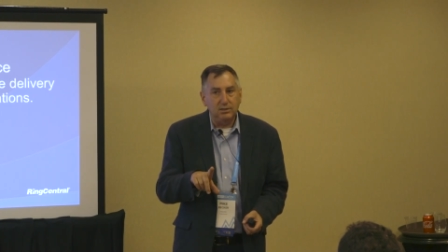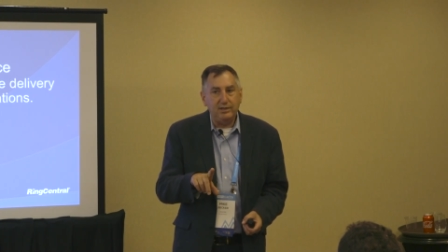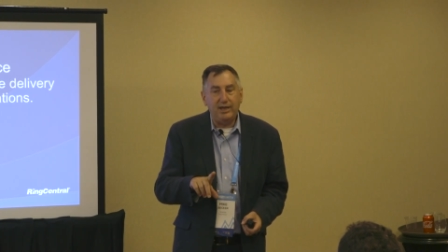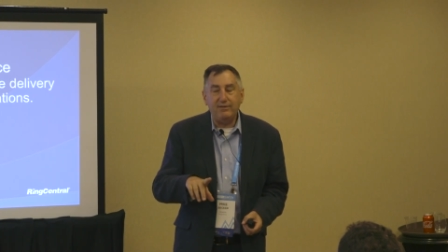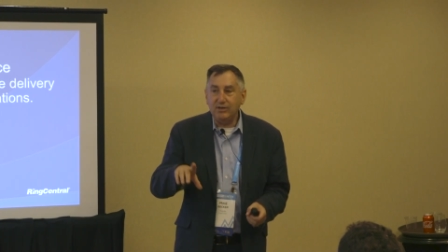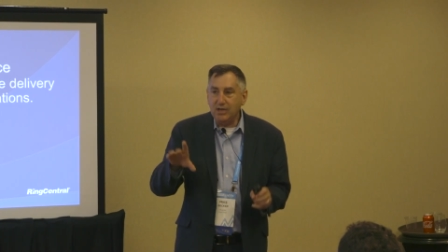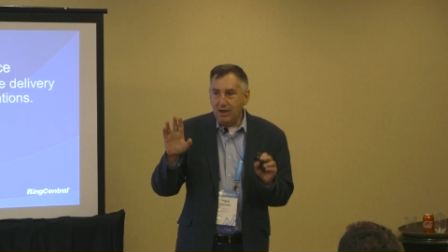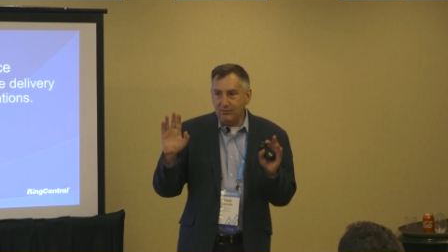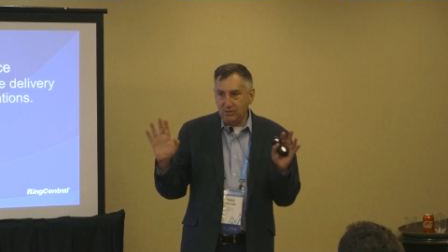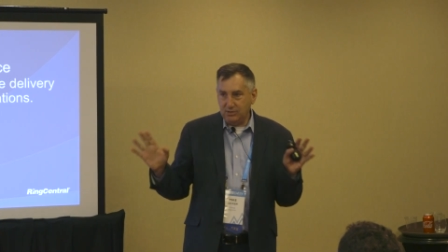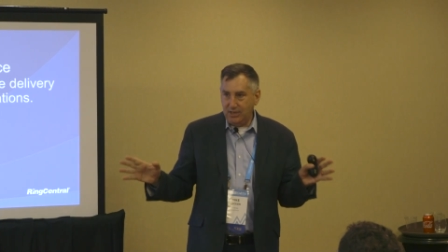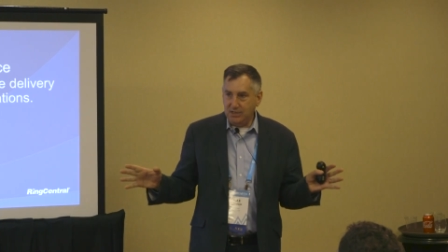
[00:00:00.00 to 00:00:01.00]
They have a
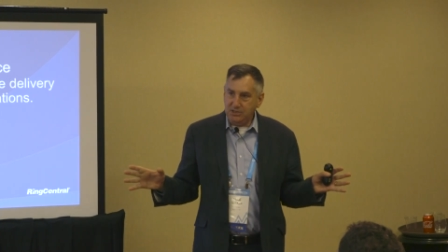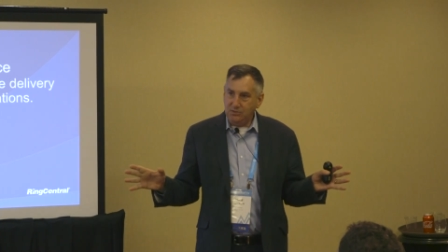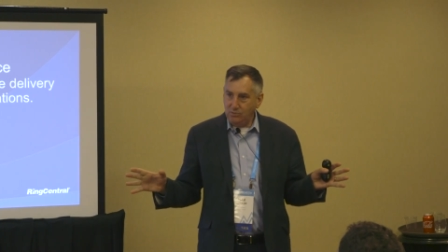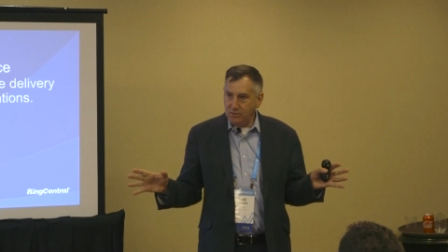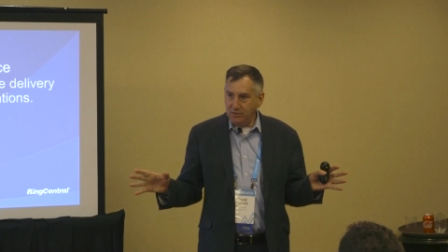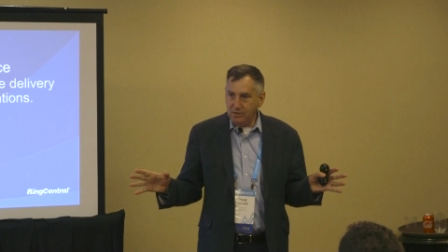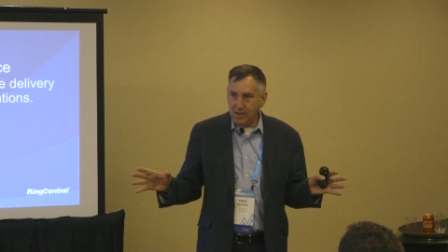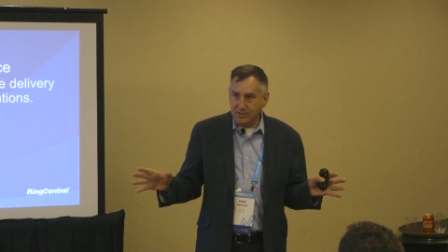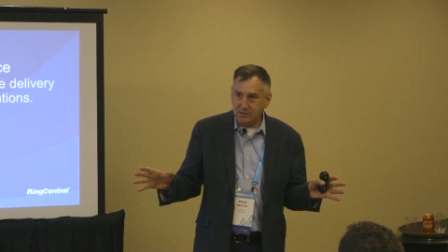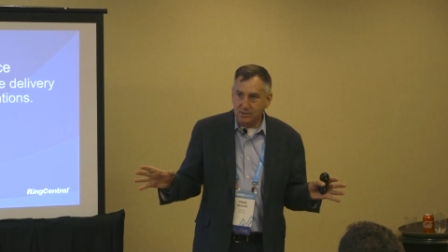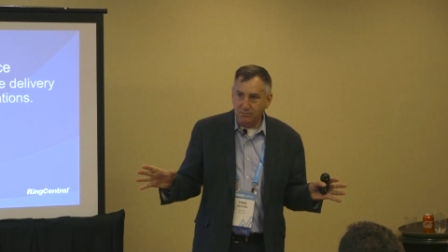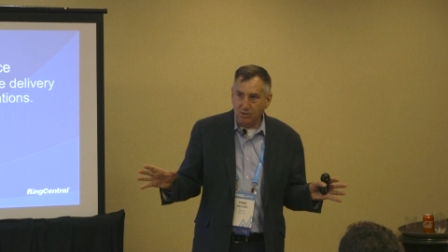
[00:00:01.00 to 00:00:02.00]
conversation with their
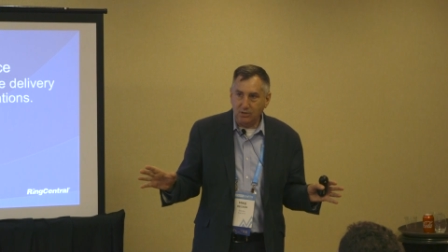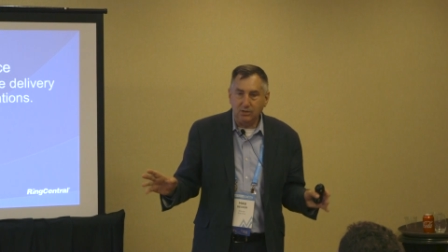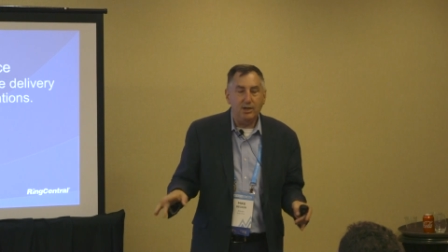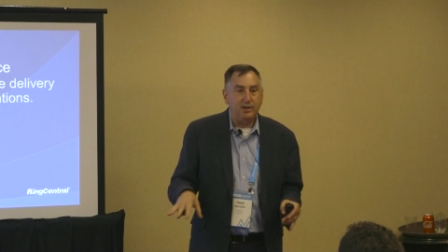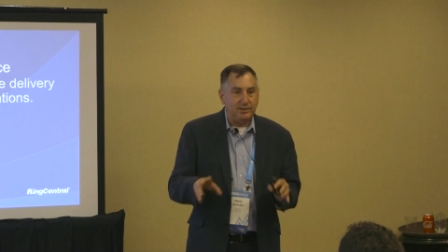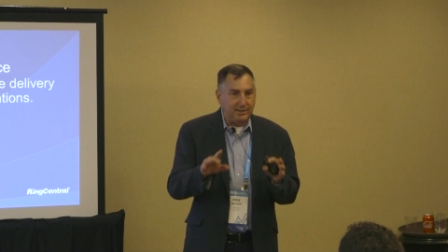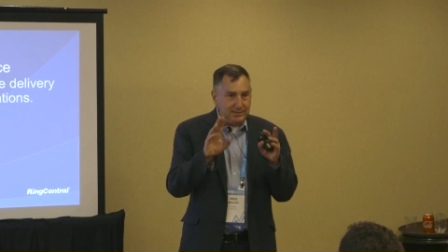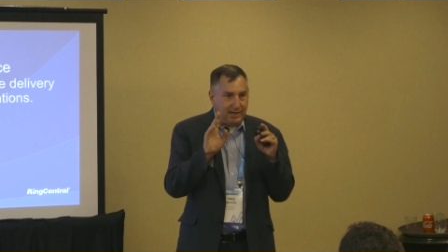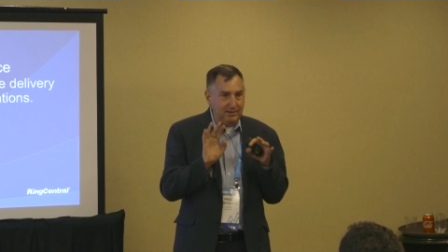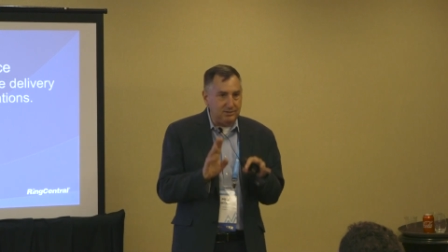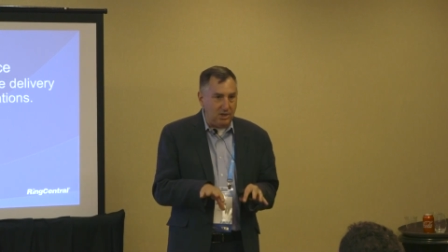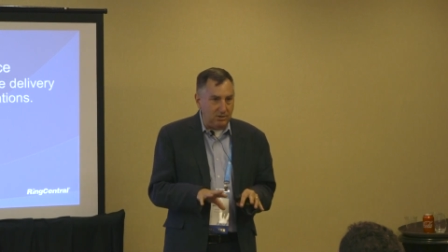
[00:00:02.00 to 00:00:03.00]
customer. They
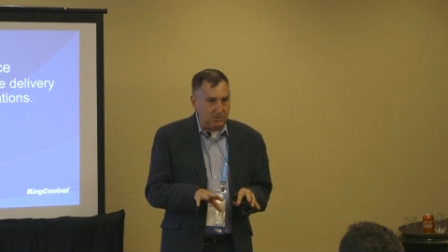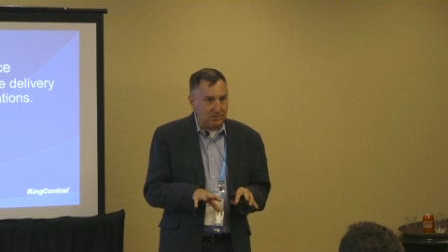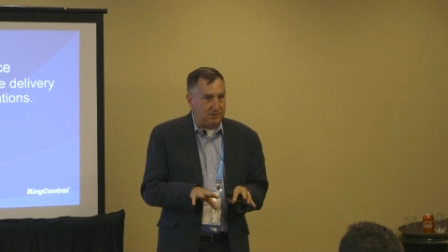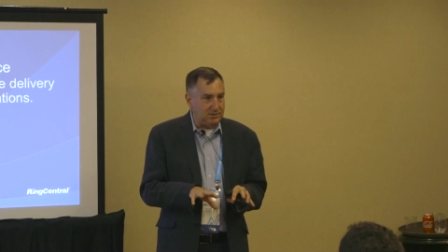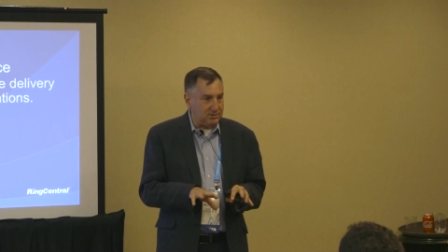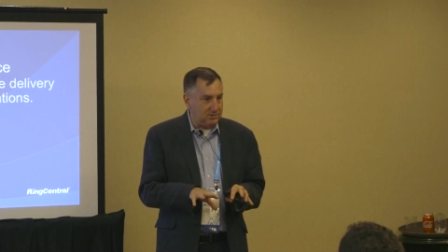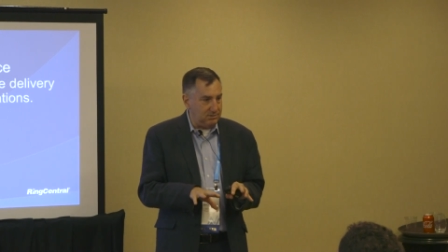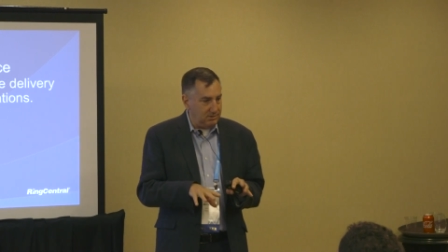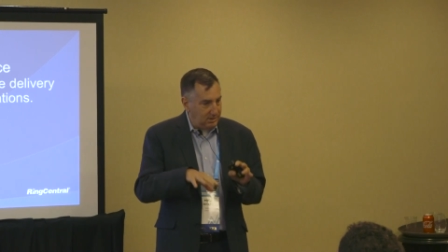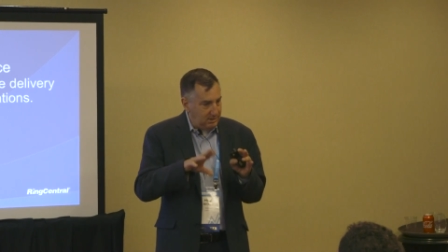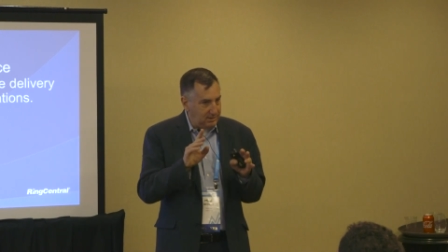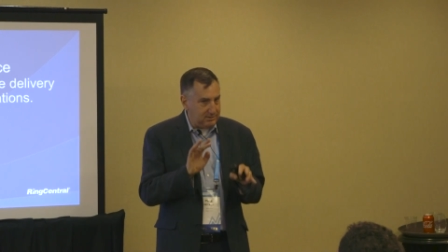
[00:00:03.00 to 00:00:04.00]
take notes in
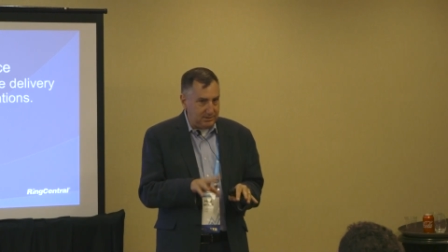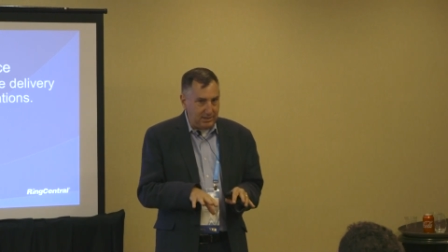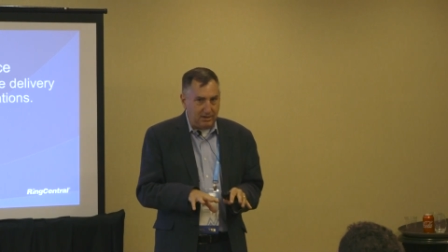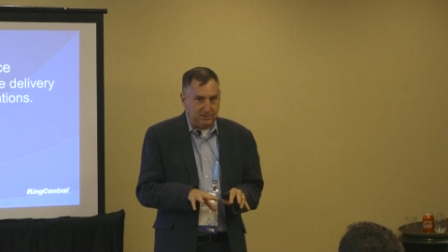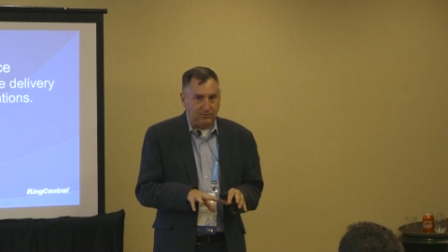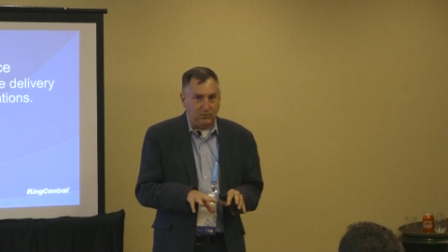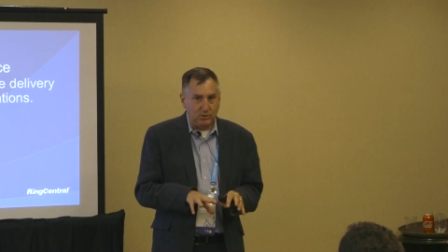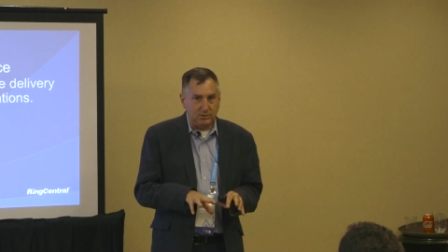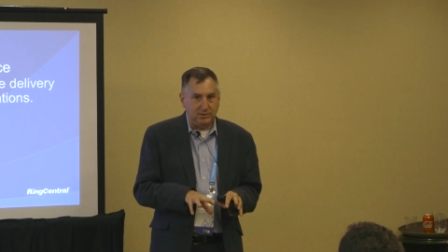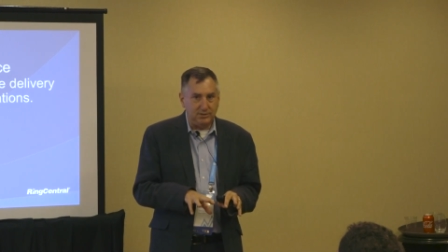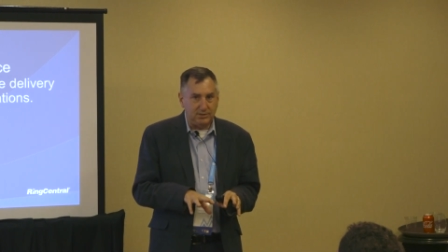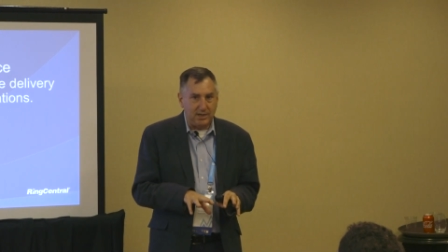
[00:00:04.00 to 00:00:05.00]

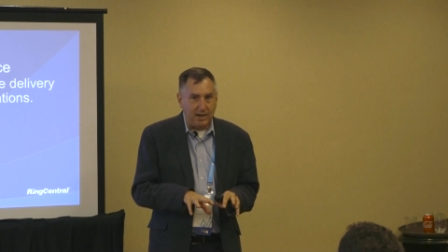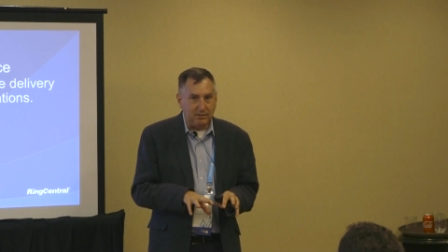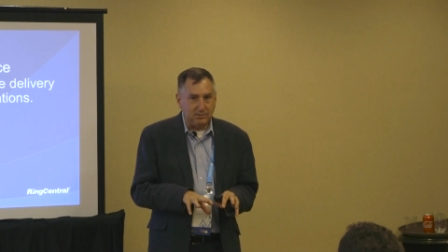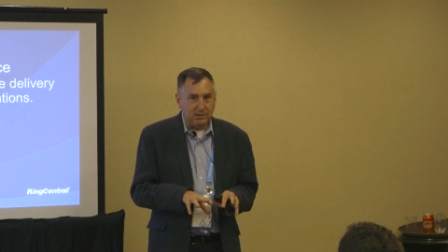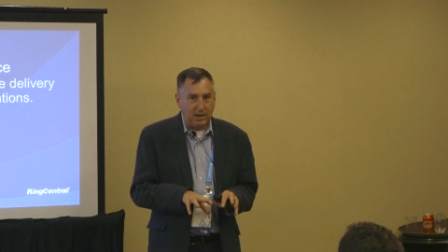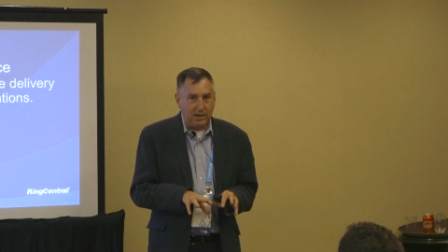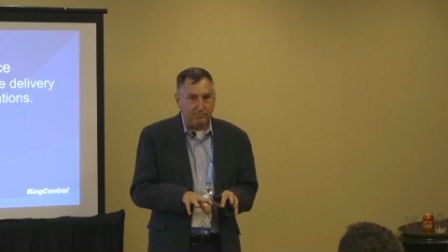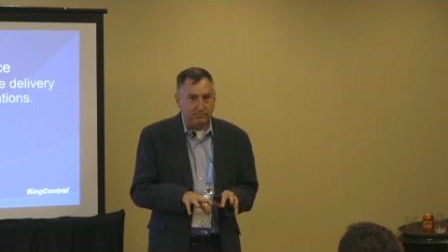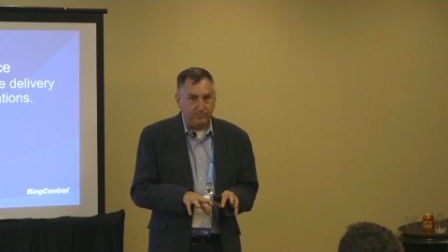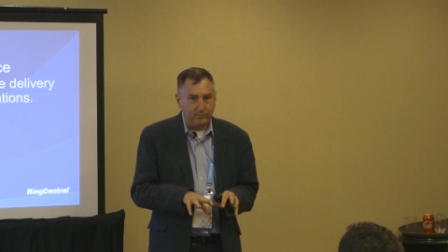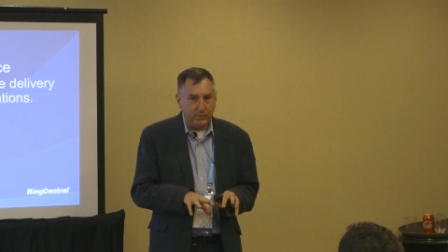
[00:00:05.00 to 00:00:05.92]
Salesforce the entire time.